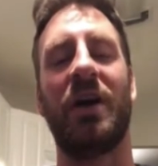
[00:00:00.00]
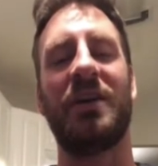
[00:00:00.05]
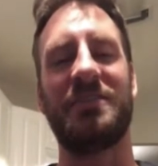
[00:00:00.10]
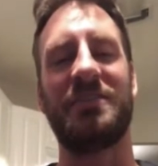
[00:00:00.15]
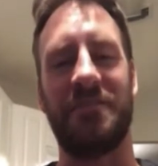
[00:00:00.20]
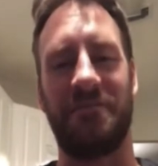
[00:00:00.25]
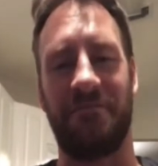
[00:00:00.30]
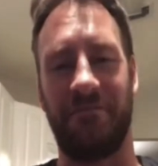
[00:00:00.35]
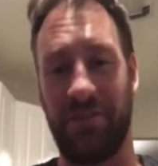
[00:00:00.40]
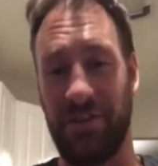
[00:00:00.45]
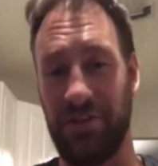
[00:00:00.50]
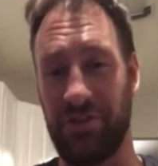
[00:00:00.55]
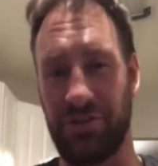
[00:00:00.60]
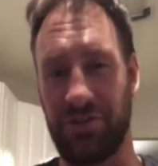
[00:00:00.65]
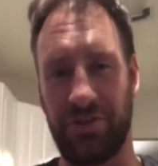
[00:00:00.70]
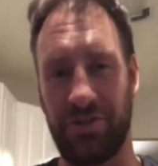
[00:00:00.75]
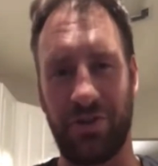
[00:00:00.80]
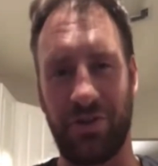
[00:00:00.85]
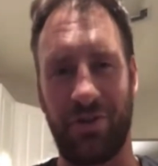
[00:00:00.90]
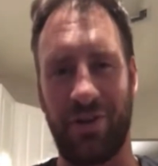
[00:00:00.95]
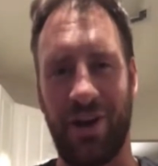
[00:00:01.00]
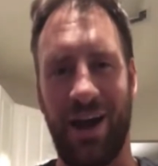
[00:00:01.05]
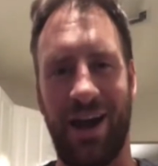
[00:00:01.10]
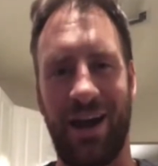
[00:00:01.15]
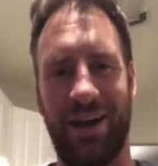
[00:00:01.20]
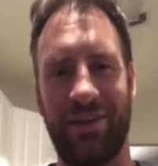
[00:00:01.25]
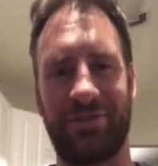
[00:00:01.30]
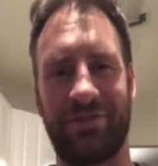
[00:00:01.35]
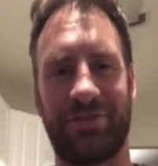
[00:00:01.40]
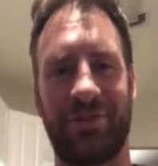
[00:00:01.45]
to feast your
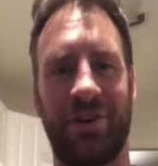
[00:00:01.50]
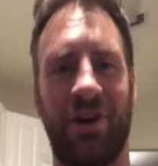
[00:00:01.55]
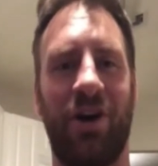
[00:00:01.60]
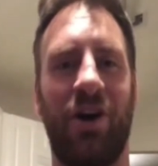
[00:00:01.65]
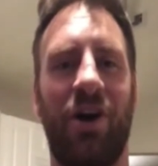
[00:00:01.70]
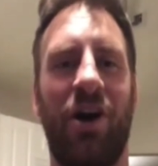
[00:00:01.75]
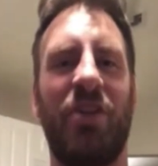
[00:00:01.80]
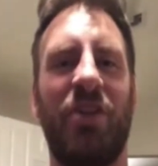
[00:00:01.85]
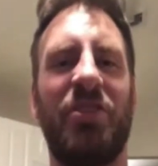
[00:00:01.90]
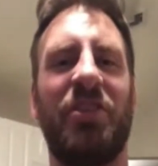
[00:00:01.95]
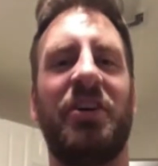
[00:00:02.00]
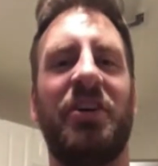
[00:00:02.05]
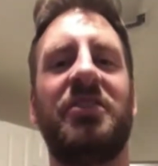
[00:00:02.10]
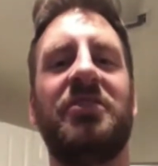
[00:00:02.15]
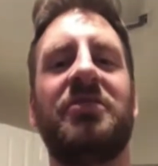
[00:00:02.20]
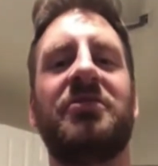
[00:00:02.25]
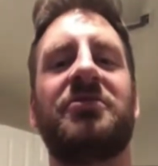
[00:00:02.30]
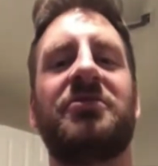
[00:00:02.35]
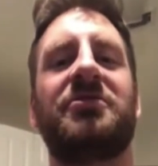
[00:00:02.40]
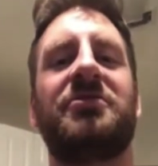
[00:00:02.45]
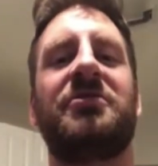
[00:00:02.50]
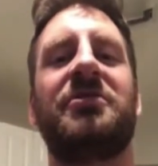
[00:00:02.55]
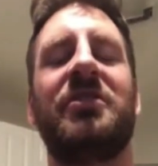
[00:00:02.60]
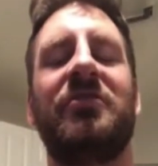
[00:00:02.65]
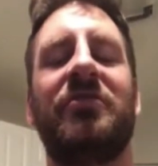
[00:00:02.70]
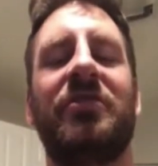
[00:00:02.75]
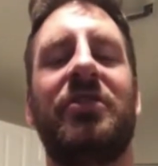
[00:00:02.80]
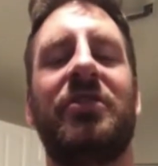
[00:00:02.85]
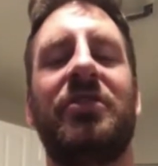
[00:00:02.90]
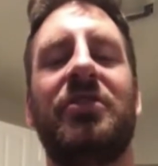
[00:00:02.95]
eyes on the Heel
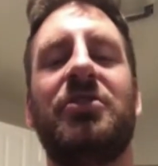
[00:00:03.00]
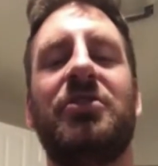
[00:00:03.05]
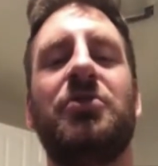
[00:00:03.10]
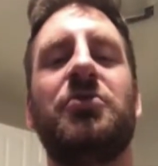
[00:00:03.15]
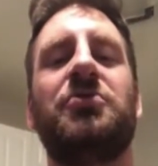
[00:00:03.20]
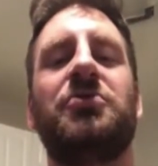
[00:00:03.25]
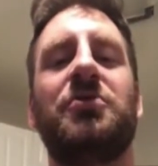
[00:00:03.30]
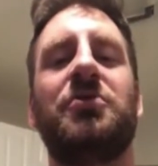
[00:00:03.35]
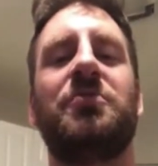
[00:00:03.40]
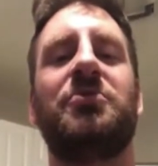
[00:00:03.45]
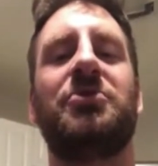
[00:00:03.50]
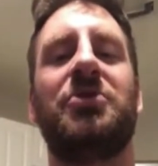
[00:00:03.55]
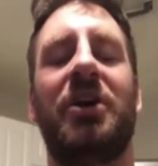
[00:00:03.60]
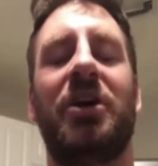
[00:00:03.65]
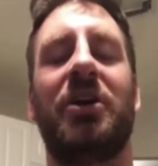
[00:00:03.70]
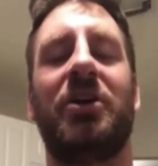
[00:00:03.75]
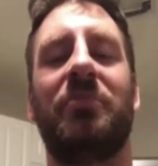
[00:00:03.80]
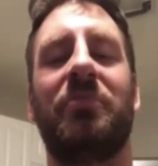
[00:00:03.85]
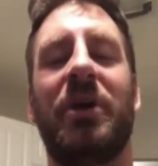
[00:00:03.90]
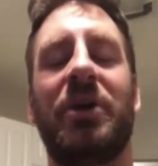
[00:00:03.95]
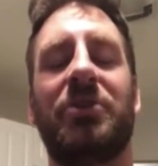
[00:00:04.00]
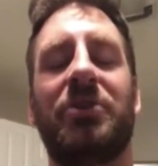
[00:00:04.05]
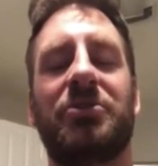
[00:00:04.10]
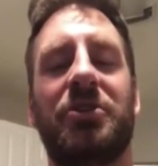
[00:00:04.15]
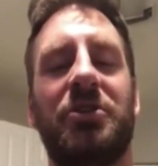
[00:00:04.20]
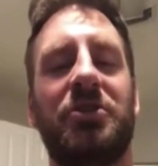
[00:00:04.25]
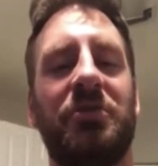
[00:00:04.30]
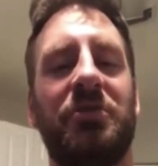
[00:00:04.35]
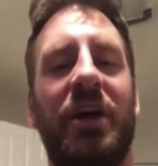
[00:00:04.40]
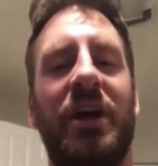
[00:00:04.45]
Steven YouTube channel. Make
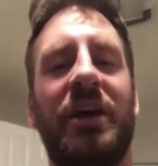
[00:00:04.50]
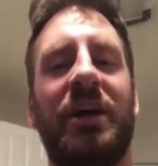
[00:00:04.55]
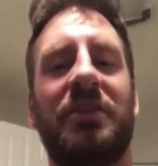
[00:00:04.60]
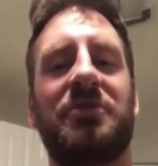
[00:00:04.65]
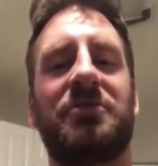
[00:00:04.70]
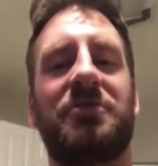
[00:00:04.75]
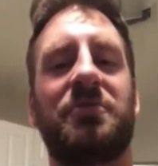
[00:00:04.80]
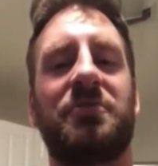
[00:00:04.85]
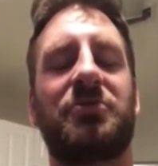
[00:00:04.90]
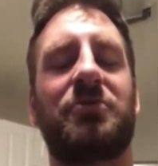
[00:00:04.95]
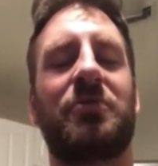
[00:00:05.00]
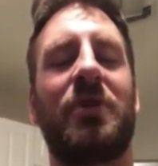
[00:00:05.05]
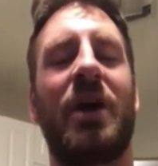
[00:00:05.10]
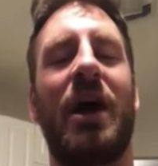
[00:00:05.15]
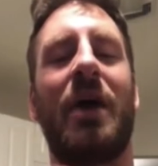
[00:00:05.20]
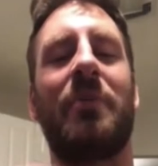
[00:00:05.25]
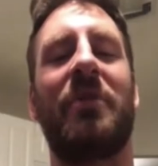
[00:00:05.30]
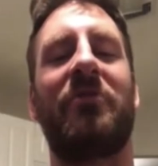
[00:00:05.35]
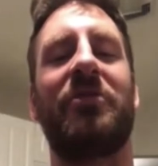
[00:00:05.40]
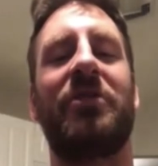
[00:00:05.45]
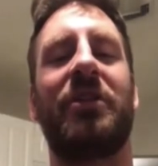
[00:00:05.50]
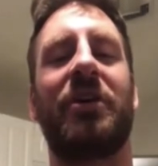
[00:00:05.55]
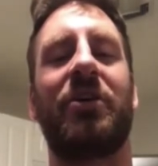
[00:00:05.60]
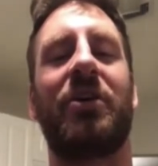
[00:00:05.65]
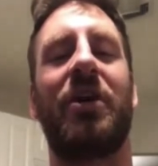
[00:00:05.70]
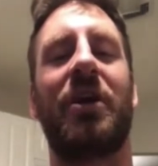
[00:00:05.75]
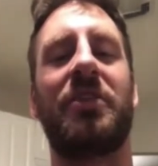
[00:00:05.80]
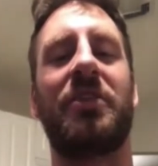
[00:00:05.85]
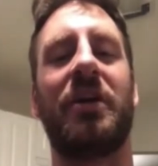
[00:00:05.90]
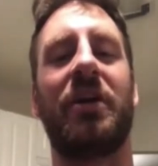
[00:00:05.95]
sure you like and subscribe everything
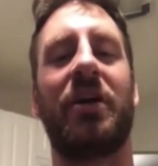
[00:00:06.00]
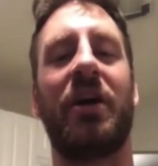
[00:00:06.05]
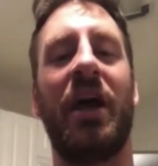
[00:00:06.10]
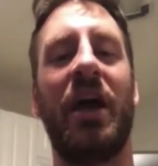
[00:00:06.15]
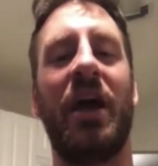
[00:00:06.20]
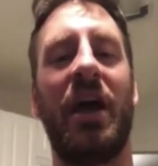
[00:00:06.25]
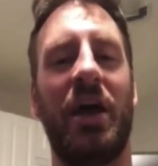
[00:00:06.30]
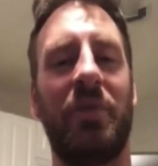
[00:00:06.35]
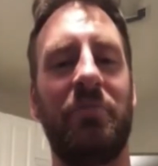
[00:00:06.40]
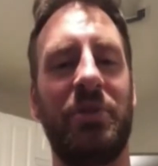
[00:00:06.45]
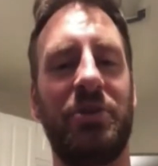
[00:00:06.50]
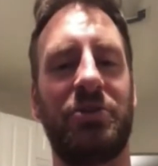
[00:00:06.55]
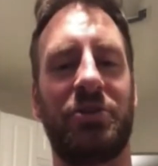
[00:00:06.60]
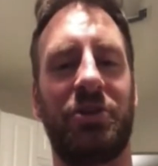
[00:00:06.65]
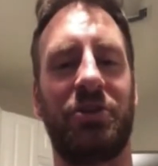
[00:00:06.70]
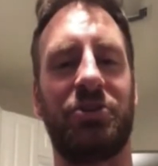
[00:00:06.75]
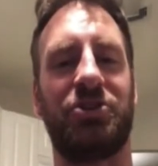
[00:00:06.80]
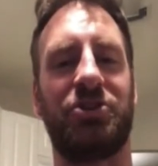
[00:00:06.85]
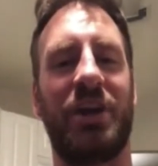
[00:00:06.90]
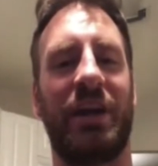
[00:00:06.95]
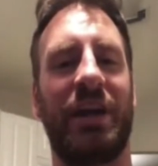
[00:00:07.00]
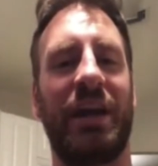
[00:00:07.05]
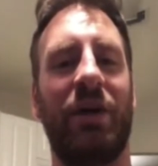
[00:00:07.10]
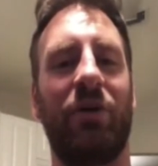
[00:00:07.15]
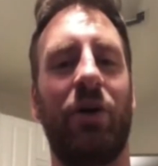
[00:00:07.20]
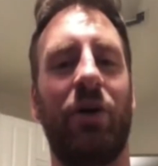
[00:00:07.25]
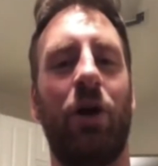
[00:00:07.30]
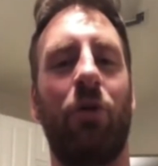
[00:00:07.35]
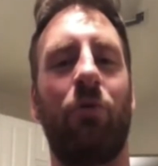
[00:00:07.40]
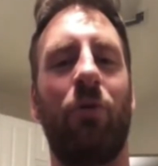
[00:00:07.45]
on there and be sure to check
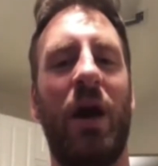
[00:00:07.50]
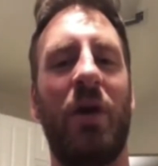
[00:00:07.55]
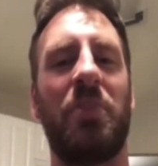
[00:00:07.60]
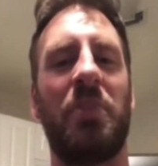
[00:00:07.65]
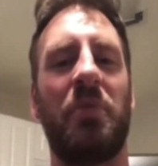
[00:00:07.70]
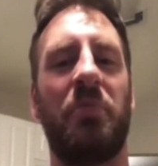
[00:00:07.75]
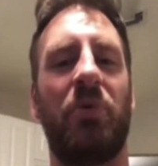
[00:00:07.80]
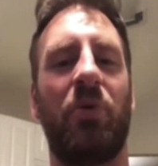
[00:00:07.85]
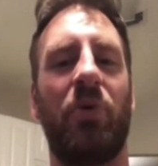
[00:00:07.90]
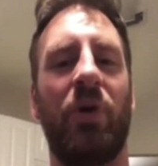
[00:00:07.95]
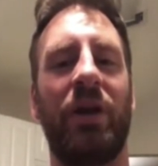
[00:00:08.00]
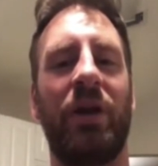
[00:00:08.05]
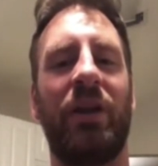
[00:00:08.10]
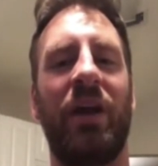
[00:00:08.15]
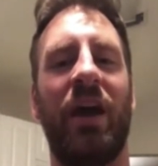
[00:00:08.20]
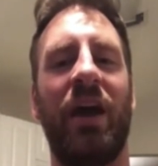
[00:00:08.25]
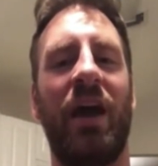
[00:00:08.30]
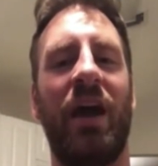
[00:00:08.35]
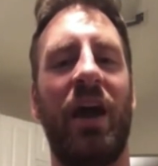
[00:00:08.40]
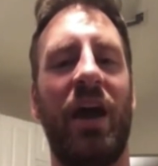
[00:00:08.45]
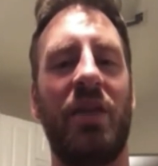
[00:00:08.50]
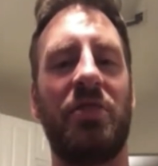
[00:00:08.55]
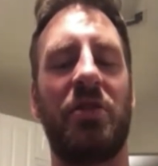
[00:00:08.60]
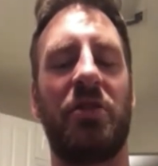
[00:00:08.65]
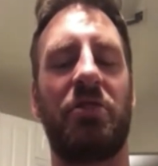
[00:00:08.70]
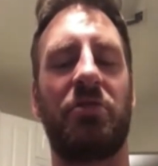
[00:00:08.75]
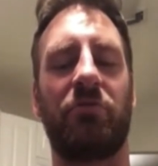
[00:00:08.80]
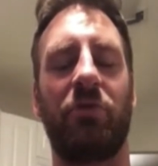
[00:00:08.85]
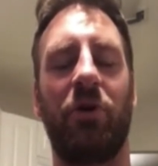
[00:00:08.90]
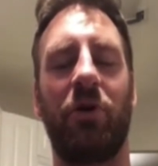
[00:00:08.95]
out Around the Point and
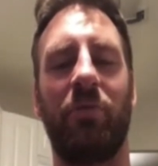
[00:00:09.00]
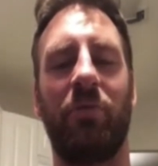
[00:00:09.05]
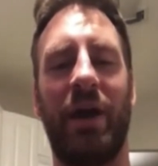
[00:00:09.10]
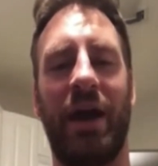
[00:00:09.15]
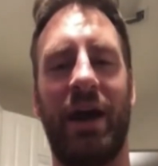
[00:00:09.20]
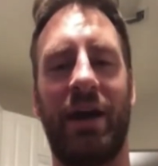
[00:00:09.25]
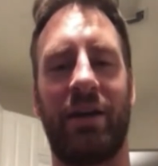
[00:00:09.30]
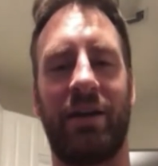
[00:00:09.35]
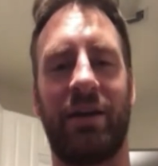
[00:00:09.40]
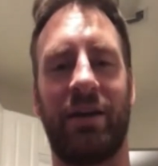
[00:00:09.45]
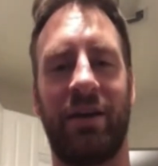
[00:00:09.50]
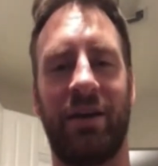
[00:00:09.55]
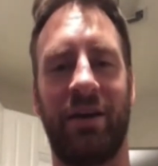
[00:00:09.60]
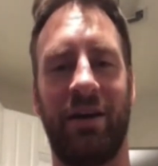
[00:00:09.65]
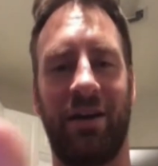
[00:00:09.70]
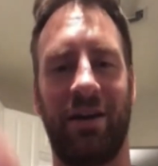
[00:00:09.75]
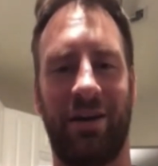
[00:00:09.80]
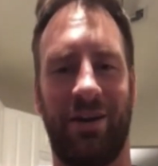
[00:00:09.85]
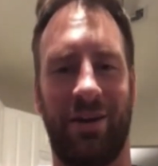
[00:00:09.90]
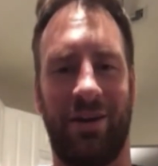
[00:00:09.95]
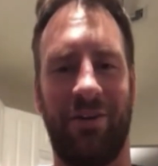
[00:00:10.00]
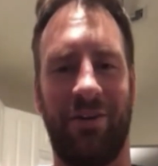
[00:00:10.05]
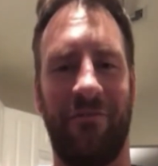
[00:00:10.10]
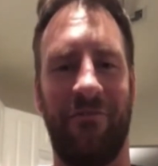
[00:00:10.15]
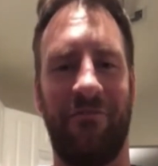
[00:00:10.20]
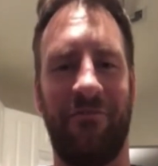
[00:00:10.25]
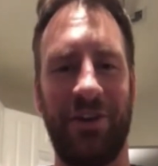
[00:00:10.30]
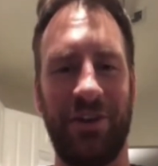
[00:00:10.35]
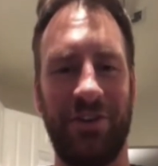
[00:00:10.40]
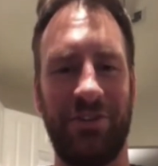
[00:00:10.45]
The Throwback.
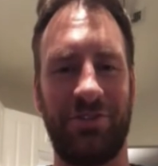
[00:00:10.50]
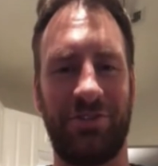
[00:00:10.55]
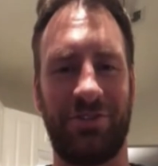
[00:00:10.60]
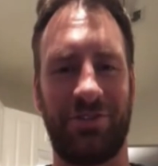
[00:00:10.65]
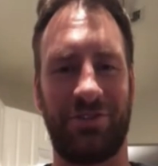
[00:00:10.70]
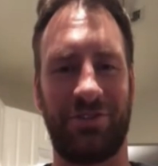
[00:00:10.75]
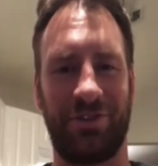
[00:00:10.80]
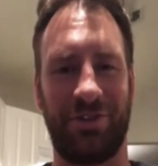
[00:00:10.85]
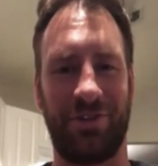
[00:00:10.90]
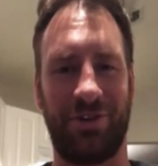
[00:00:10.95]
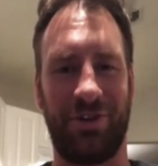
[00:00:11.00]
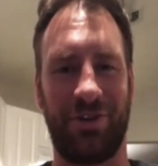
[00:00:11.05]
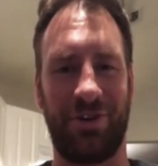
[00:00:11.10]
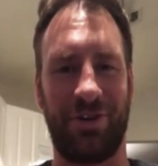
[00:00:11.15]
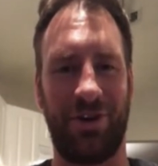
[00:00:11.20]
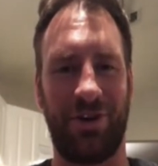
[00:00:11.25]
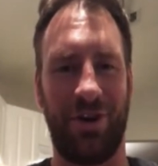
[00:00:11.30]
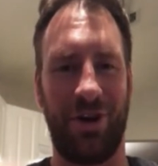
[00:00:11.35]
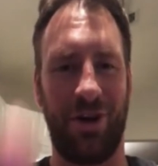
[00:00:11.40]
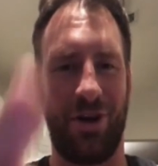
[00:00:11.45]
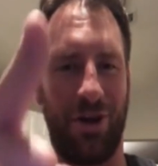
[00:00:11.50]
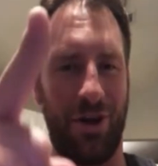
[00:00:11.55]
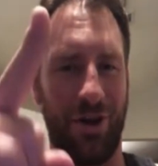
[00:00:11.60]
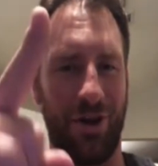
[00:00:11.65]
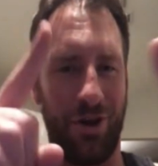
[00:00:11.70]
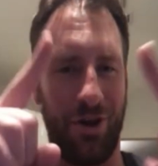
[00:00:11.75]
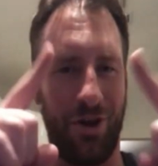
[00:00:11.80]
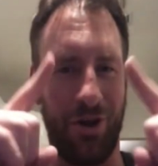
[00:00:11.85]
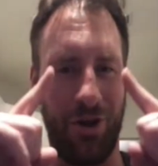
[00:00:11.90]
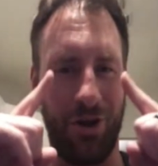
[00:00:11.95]
Feast
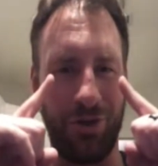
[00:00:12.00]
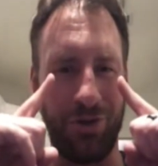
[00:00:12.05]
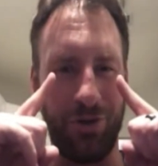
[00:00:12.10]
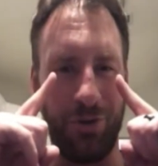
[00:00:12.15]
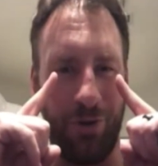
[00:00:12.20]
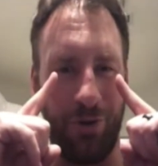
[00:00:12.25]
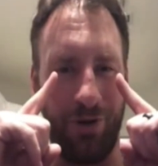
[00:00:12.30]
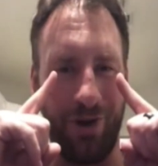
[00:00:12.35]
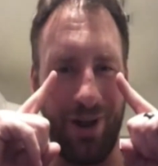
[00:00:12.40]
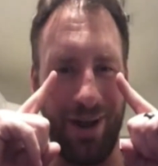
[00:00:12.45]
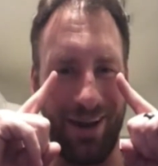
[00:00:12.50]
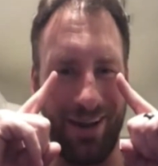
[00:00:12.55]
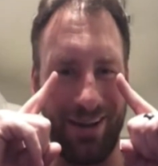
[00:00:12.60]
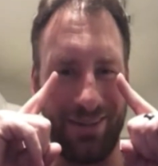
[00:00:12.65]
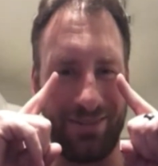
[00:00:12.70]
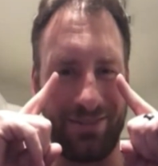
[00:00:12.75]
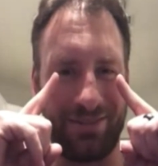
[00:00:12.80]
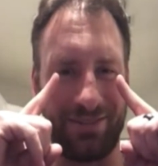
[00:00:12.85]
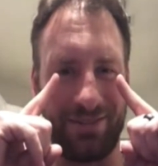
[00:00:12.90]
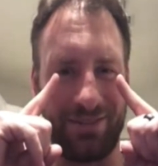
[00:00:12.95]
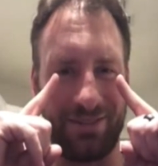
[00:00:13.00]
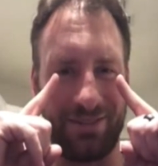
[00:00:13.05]
your eyes.